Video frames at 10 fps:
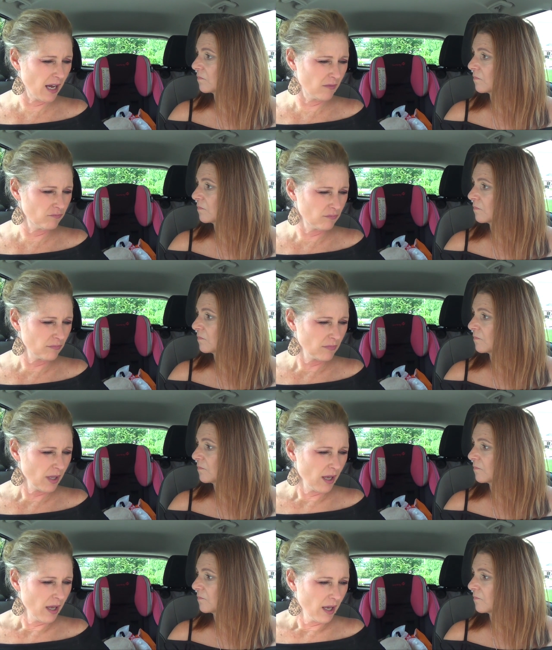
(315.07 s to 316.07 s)
Speaker 1: Um,
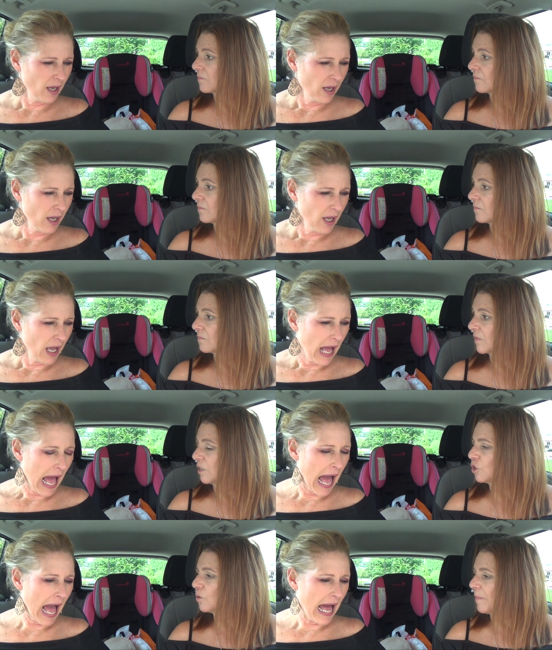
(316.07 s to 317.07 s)

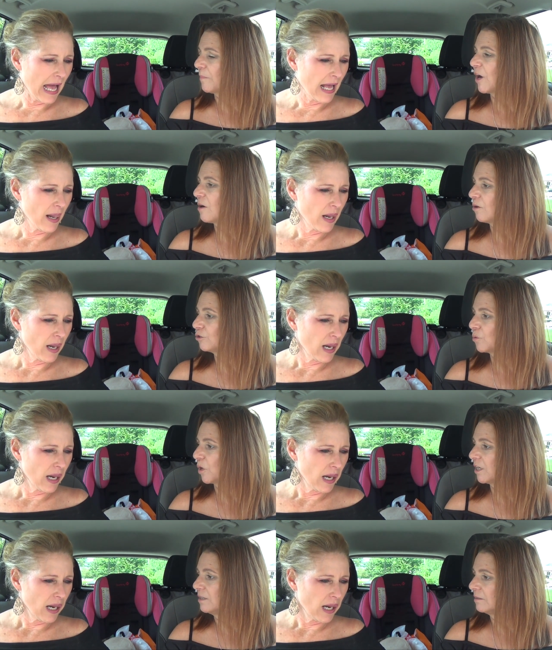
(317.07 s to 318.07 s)
do you remember I, how old you
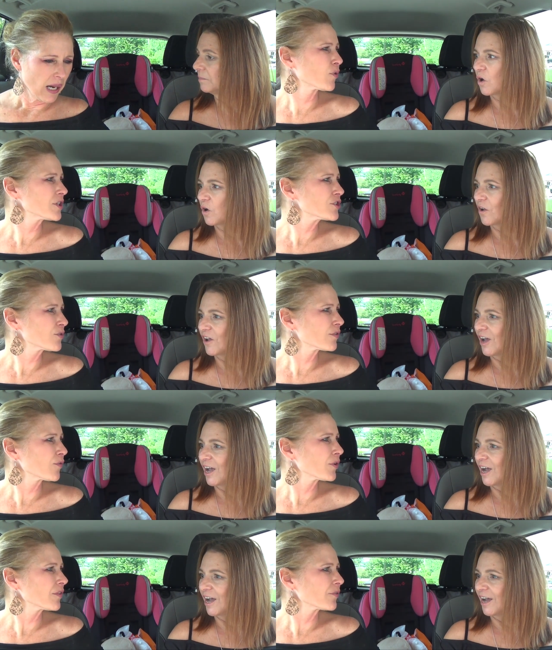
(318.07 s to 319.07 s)
were? Forty-two or
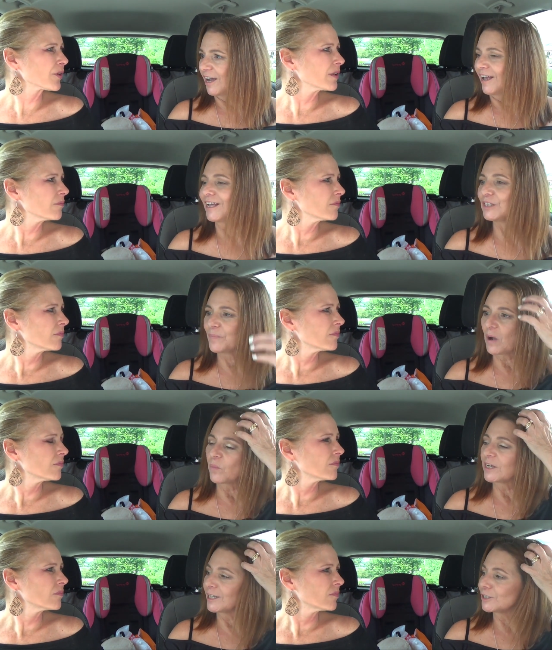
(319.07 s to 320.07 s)
forty-three. That's about
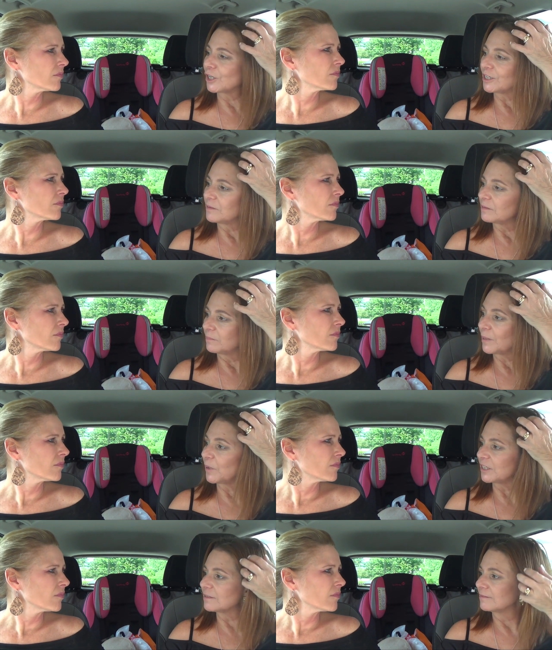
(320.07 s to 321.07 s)
when I started
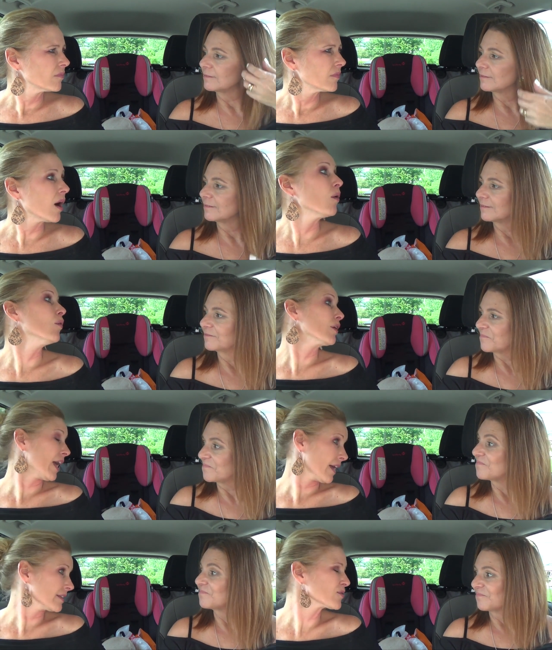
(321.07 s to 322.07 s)
menopause. Oh,
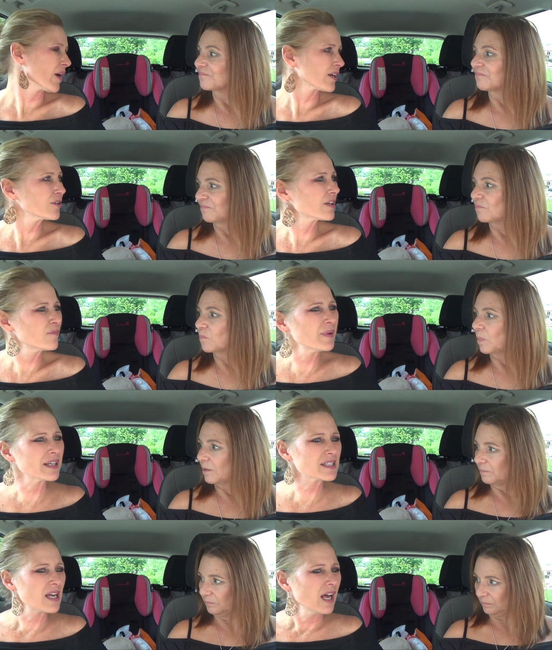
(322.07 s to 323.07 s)
okay. So I could have, but
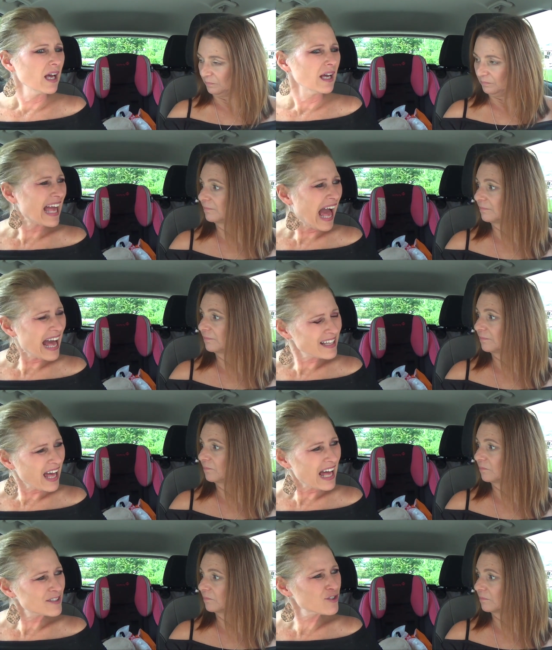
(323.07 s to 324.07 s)
I,
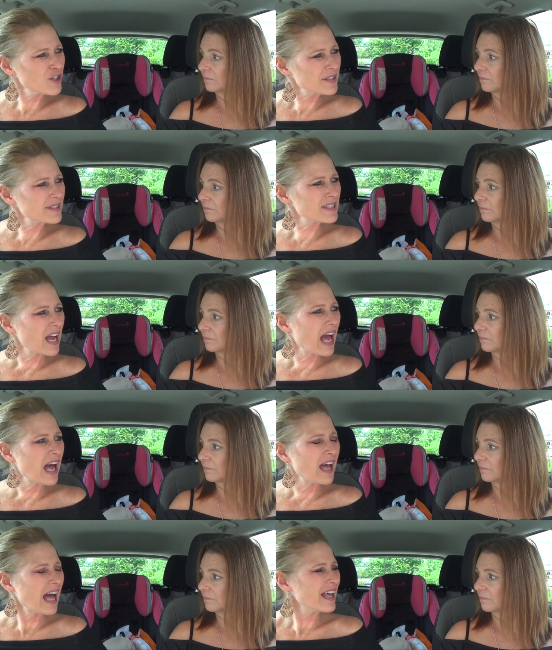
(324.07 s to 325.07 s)
I just
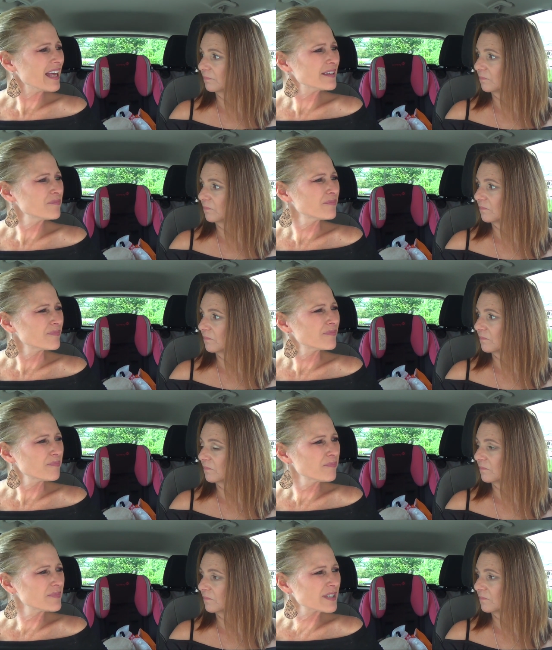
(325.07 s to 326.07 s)
I, I
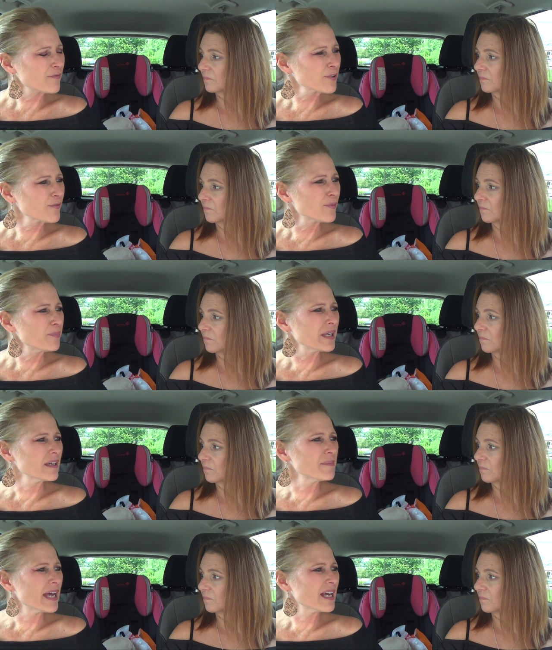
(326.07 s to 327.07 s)
had suffered from
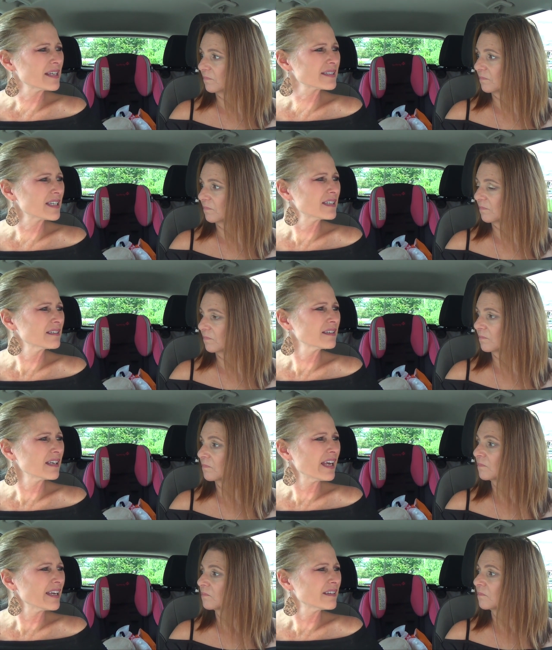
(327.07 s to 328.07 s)
PMS and,
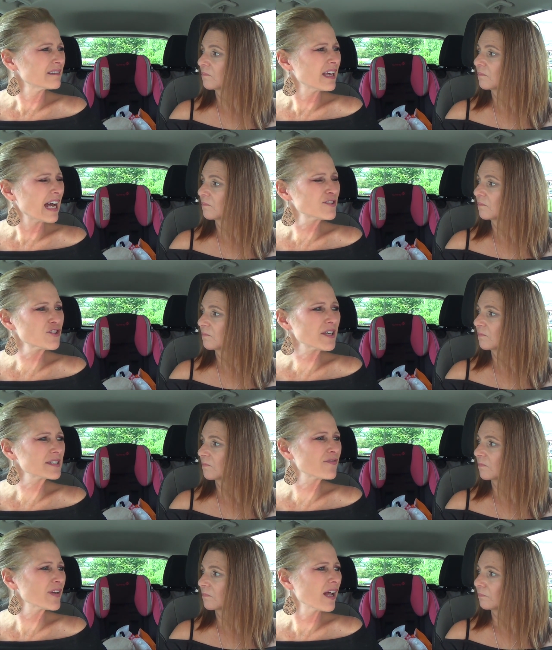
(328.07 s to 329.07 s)
and I
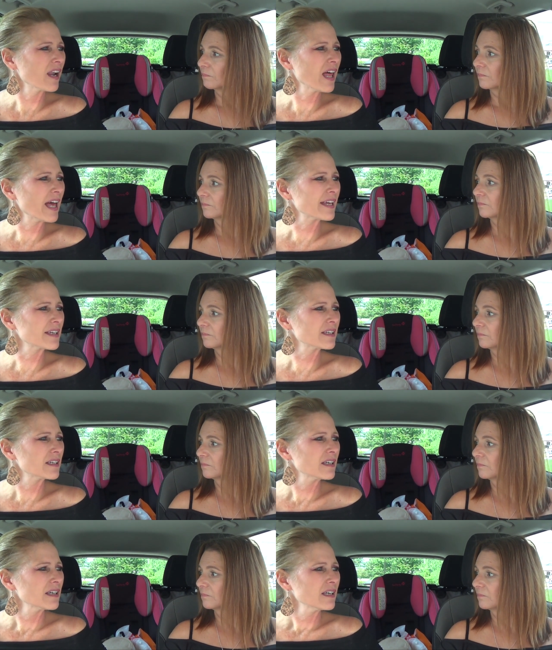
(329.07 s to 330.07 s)
just felt like
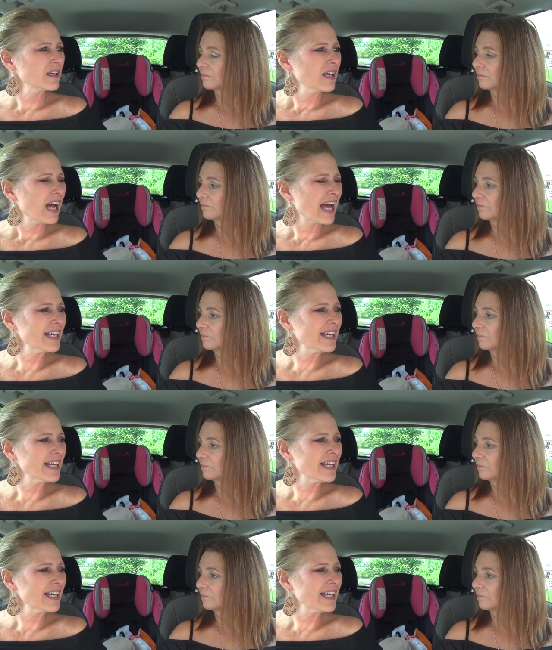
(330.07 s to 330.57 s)
I